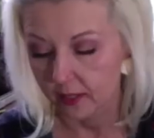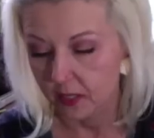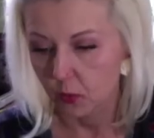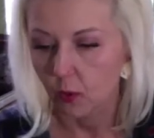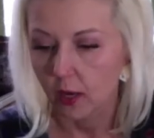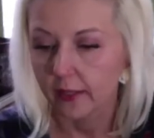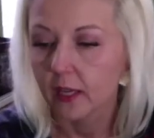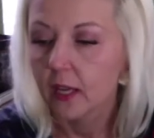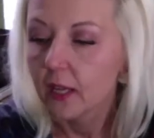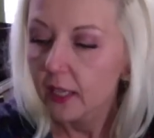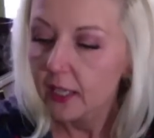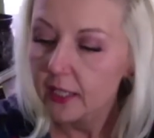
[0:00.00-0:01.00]
this one.
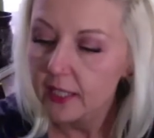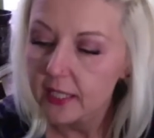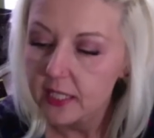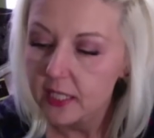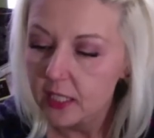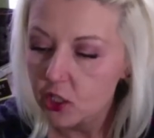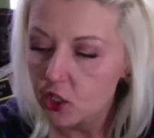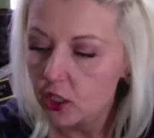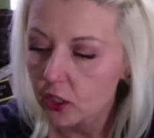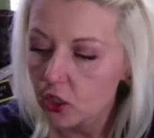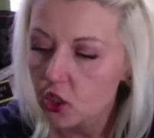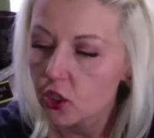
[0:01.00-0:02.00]
In
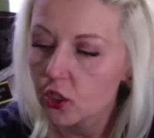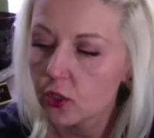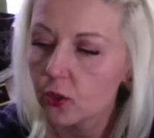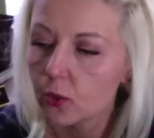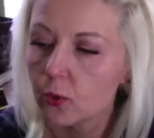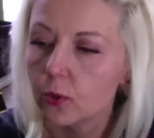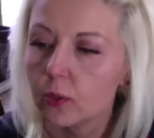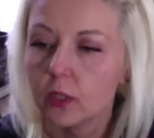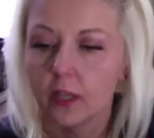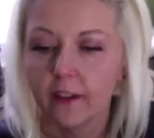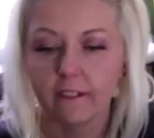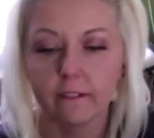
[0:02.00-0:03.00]
addition to
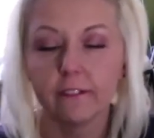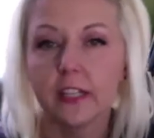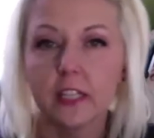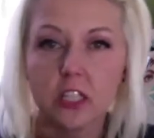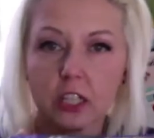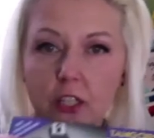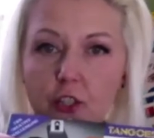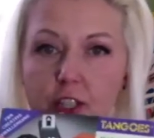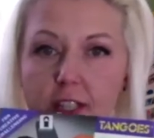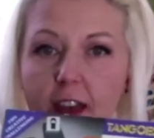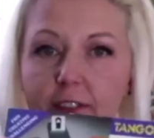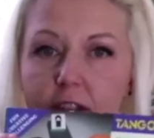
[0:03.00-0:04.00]
vintage
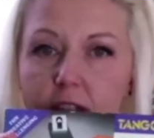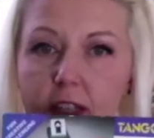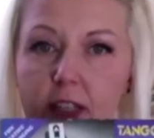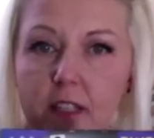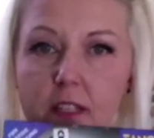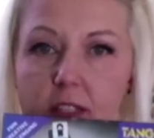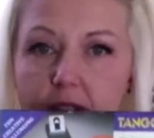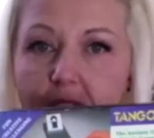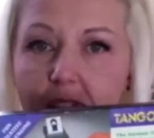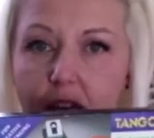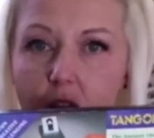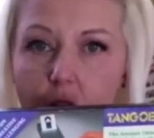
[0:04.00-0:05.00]
70s
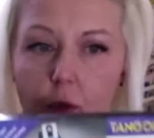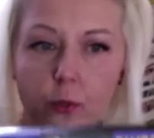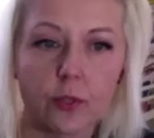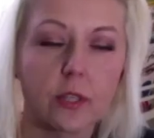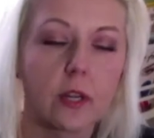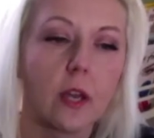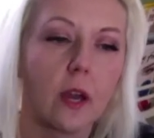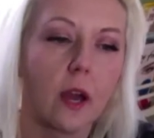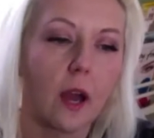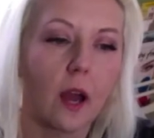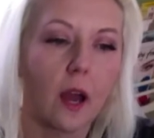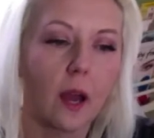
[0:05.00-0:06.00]
tangos,
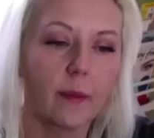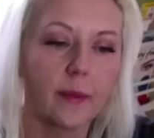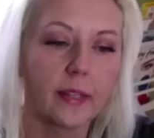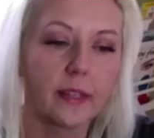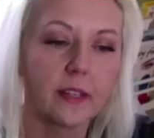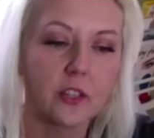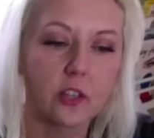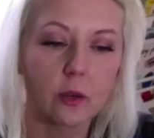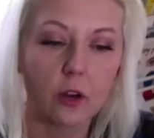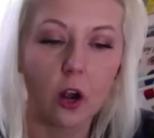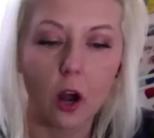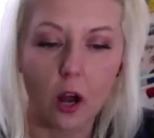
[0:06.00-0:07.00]
and these
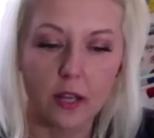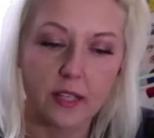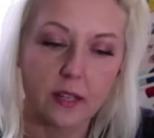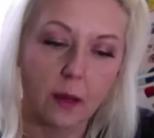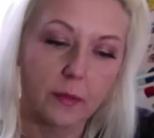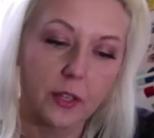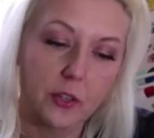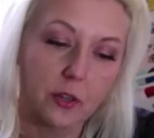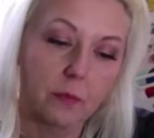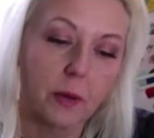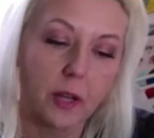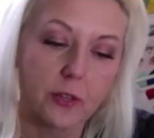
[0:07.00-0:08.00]
are awesome. These
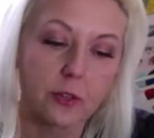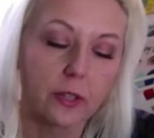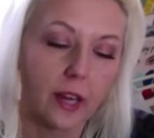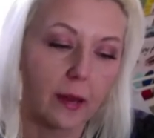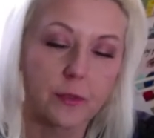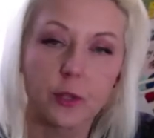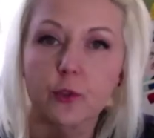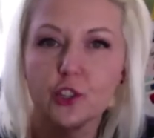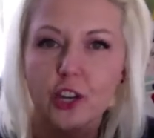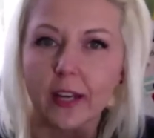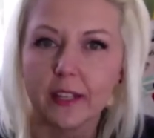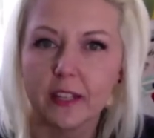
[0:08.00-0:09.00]
are puzzle games, those
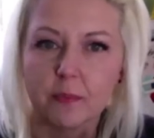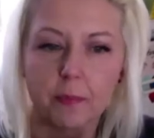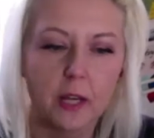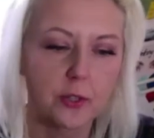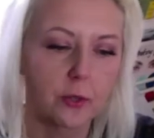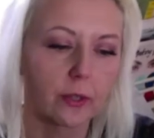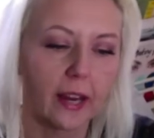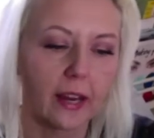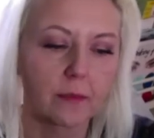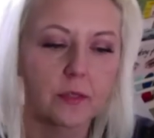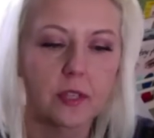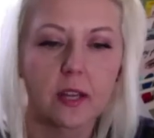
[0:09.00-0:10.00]
Chinese puzzle
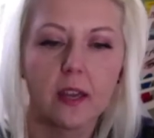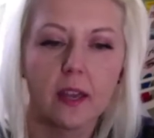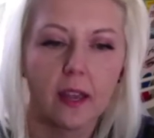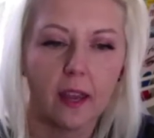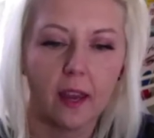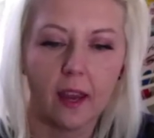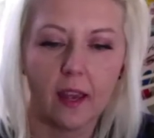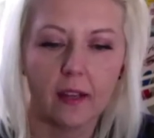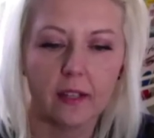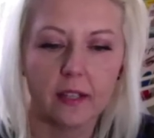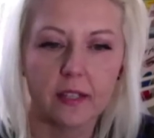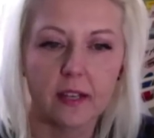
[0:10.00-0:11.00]
games, and
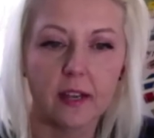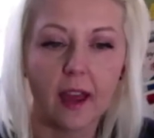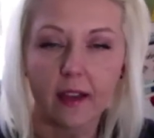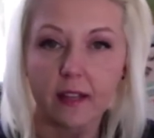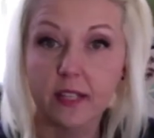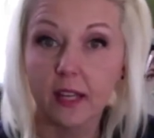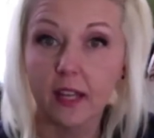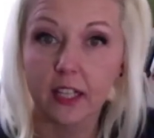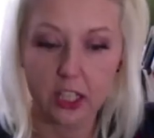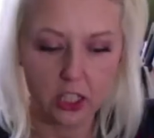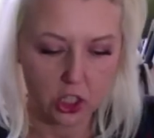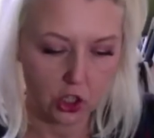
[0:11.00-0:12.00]
it's in excellent
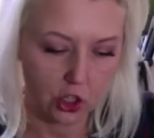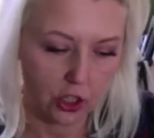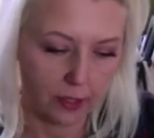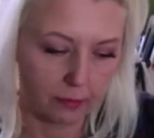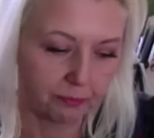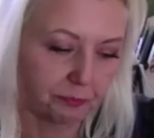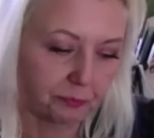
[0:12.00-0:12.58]
condition.